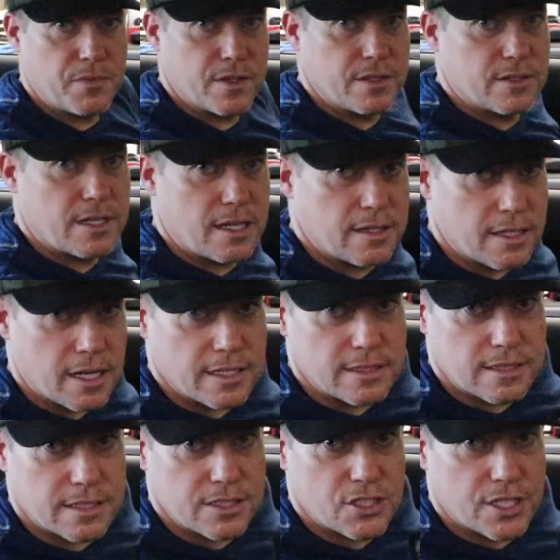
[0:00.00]
it's got the
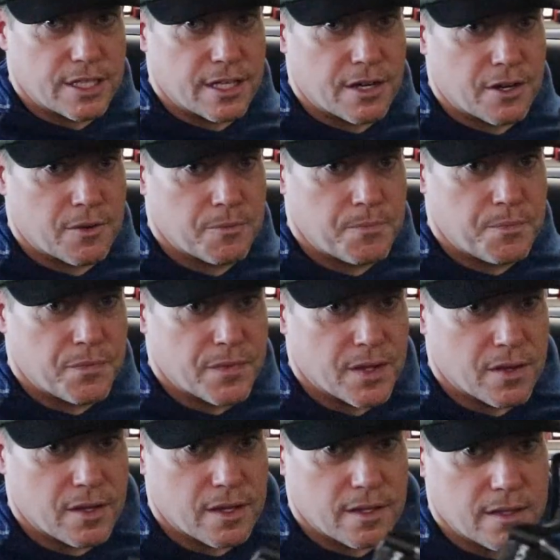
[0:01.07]
nice stitching there.
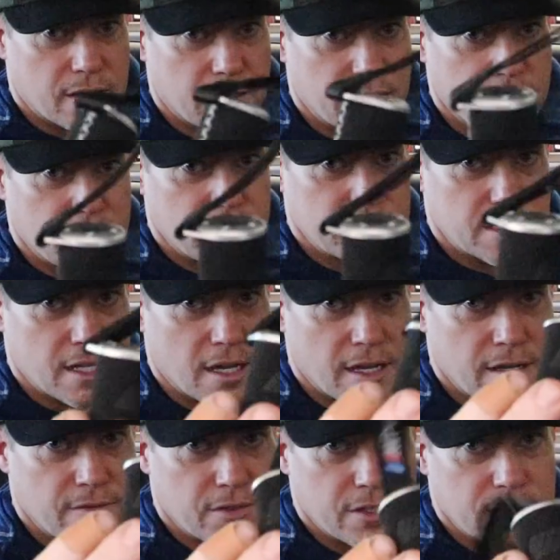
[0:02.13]
And then on the other
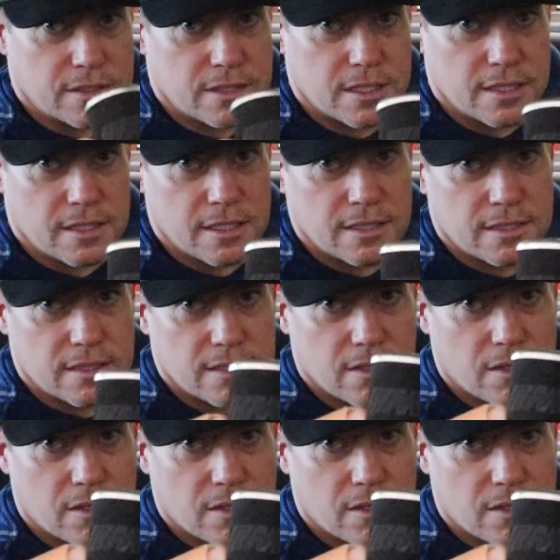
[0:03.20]
side, if you can see this,